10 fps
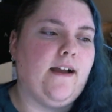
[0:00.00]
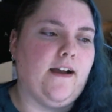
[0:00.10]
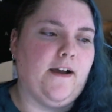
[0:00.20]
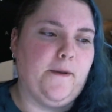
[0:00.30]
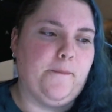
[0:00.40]

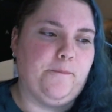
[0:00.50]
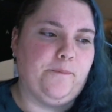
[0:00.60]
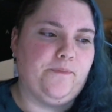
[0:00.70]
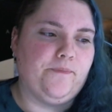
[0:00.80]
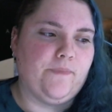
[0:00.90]

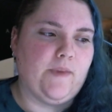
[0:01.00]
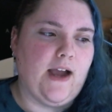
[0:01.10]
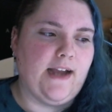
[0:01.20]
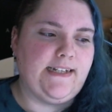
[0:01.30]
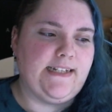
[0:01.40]

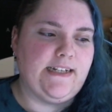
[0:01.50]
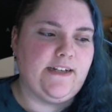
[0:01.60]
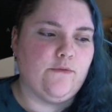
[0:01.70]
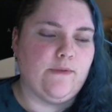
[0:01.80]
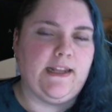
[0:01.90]
I
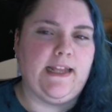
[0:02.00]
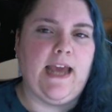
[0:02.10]
didn't really